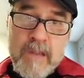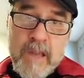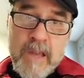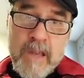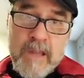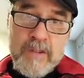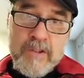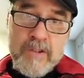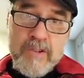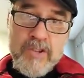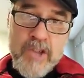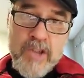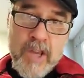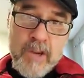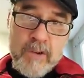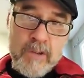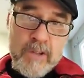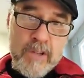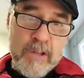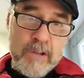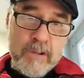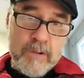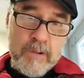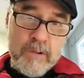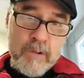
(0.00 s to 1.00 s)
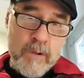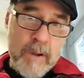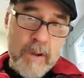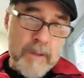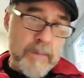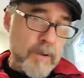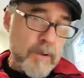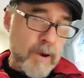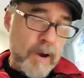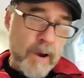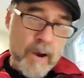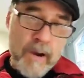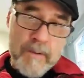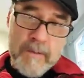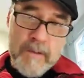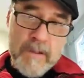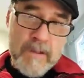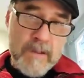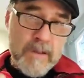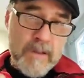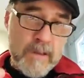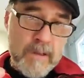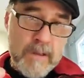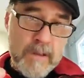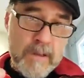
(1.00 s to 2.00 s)
and generally, the grapes are
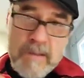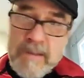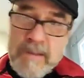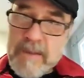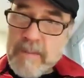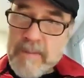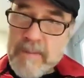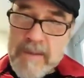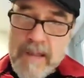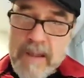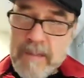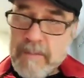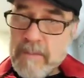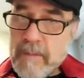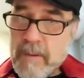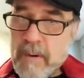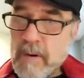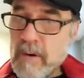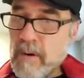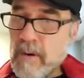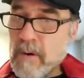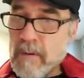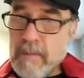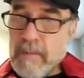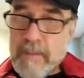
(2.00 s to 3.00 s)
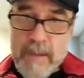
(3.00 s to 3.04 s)
harvested September,